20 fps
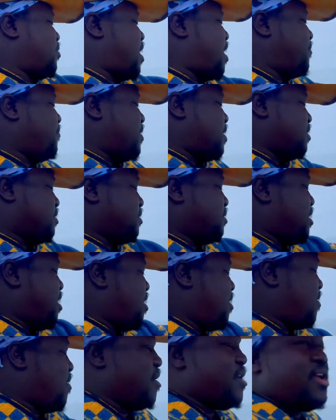rubber.
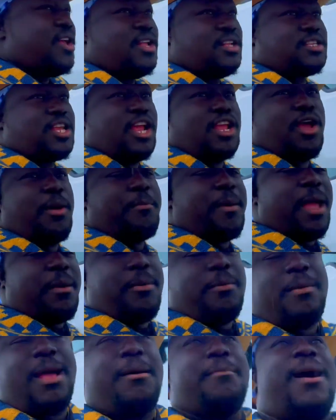Tell your
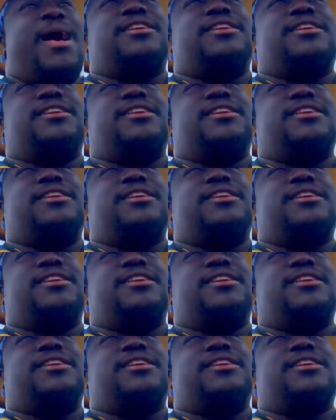baby mama